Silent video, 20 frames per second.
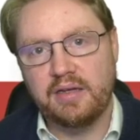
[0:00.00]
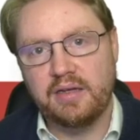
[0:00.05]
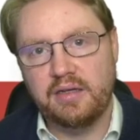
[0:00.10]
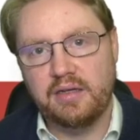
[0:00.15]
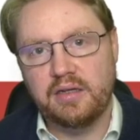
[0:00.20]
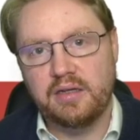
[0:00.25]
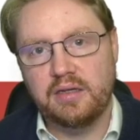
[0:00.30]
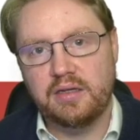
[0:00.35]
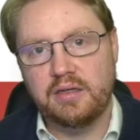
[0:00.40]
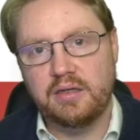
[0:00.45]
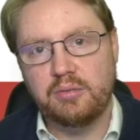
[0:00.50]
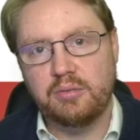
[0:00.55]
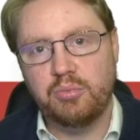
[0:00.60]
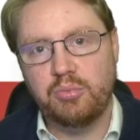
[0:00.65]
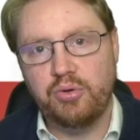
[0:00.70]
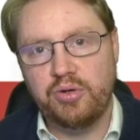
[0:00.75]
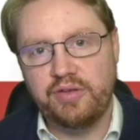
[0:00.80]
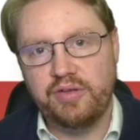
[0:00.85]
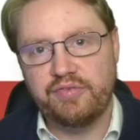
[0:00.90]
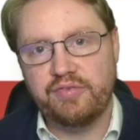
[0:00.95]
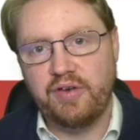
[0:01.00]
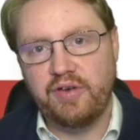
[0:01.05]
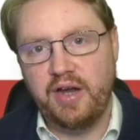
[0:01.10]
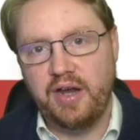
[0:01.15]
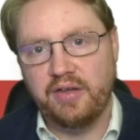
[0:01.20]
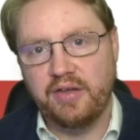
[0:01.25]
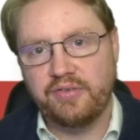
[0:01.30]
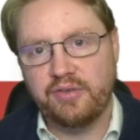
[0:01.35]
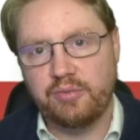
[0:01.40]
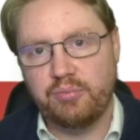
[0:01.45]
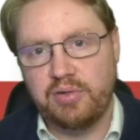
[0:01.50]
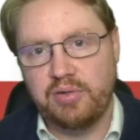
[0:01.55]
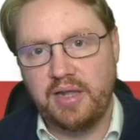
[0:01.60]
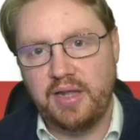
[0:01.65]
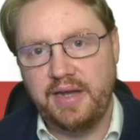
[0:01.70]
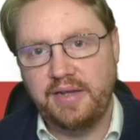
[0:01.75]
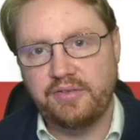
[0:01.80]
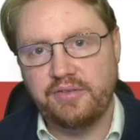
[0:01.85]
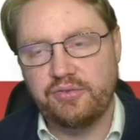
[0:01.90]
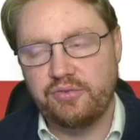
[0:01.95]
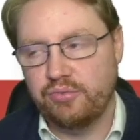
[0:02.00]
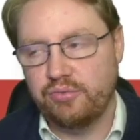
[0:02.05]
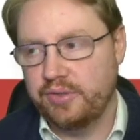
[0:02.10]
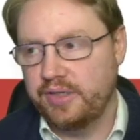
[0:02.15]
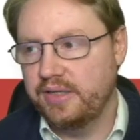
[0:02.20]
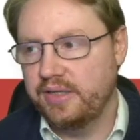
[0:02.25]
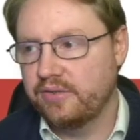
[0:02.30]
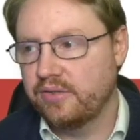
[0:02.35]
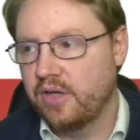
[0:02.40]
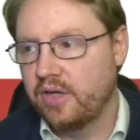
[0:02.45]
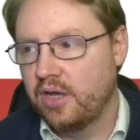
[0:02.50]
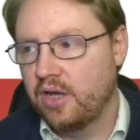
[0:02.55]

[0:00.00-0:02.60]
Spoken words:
modifiers applied to it,